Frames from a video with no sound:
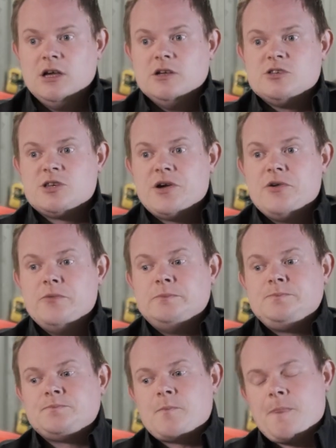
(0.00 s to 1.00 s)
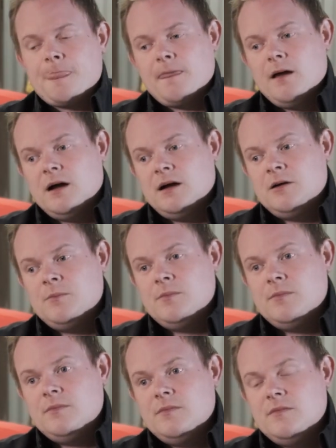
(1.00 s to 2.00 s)
So,
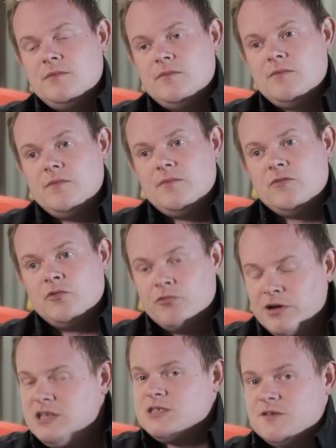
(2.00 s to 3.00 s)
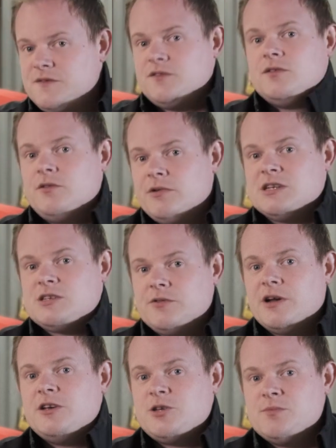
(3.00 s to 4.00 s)
the reasons for doing a
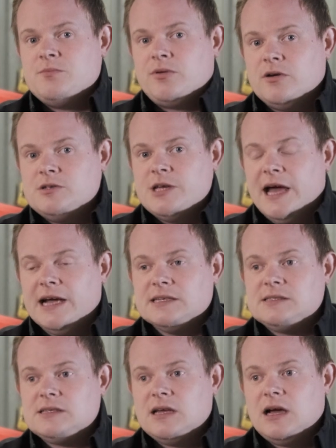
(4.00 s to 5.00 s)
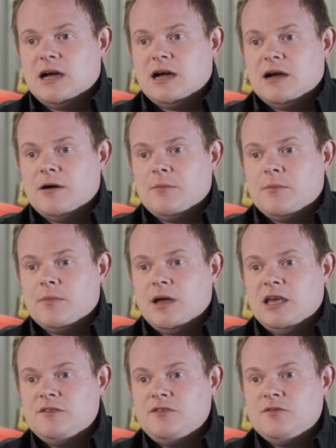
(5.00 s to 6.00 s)
restoration project,
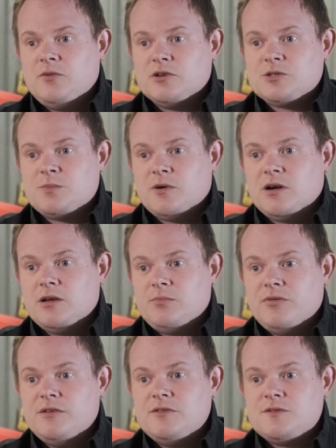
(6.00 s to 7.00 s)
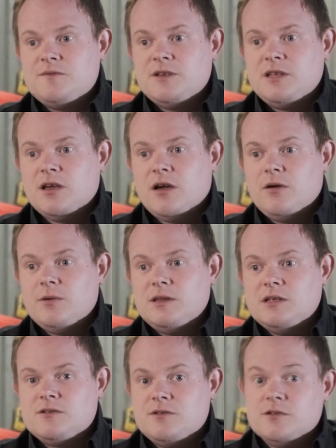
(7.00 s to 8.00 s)
if you've watched my previous video in
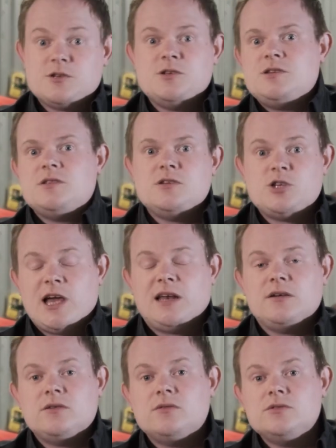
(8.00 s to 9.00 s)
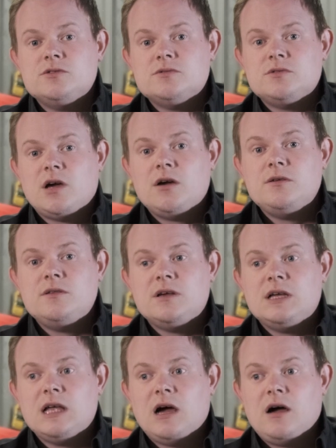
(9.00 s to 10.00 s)
the introduction to the channel, you'll know
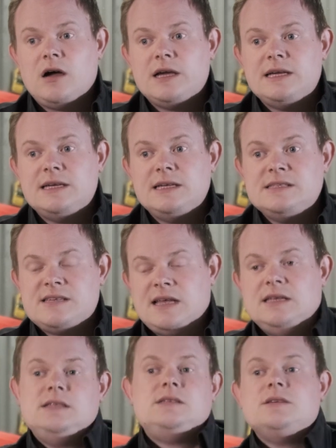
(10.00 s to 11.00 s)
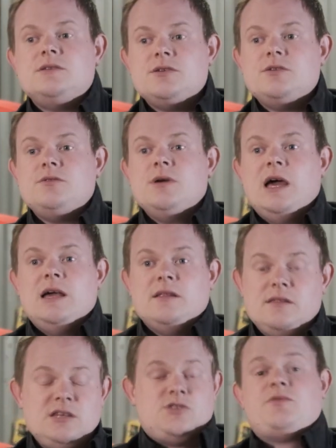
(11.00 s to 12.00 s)
that I intended to do
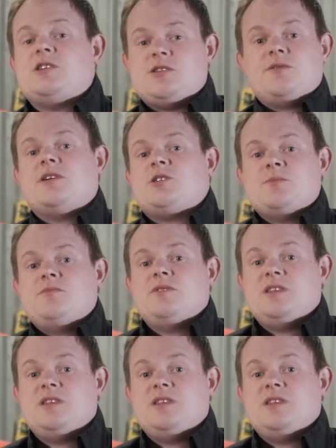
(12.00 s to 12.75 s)
this restoration